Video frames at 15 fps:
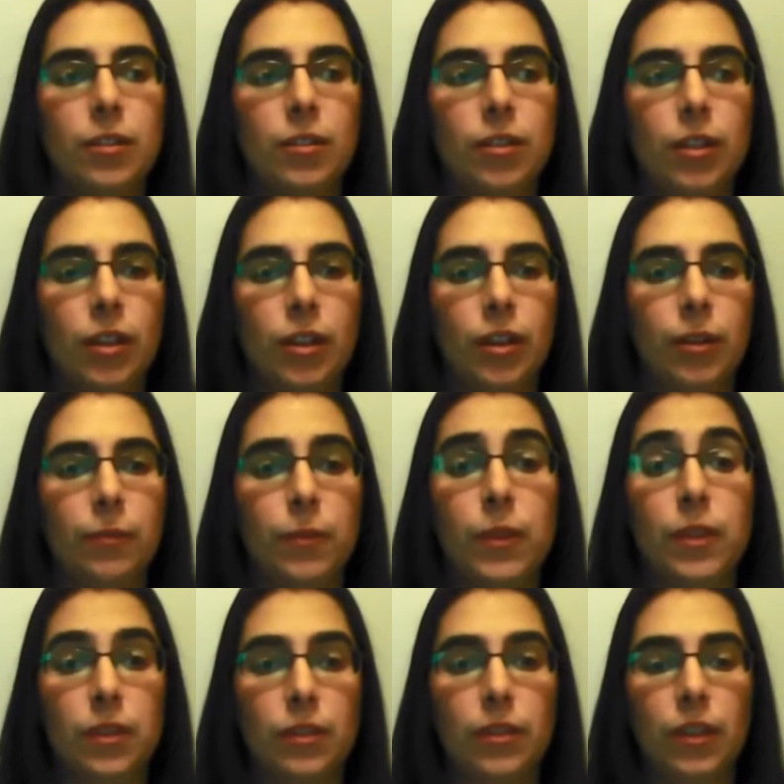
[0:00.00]

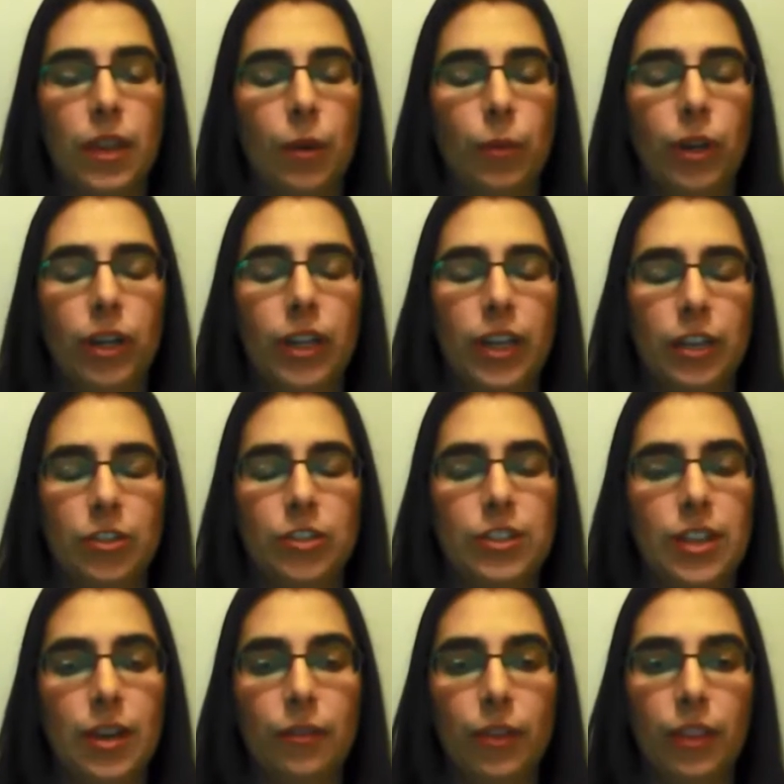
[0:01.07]
the network connections
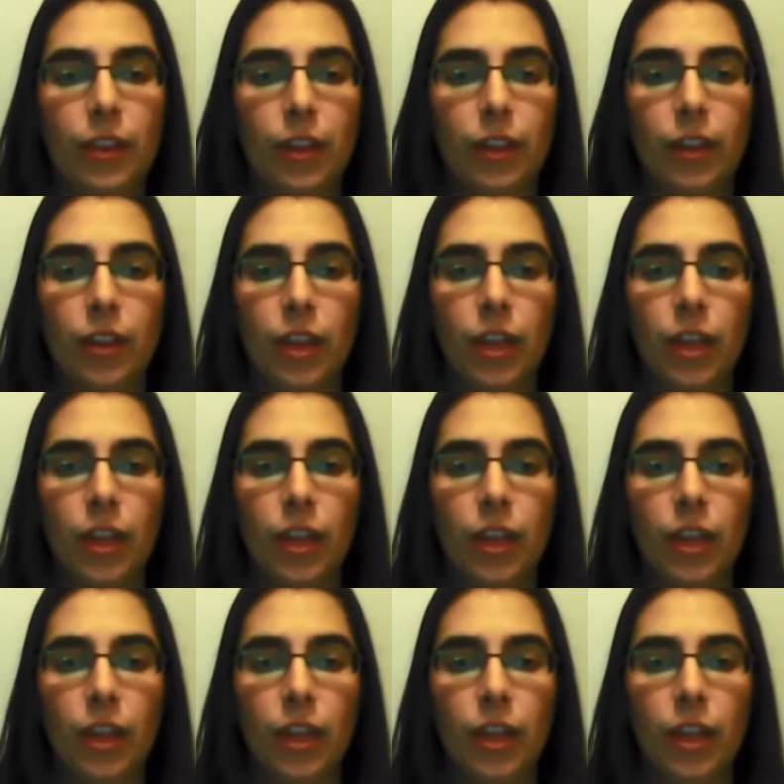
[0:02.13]
and everything,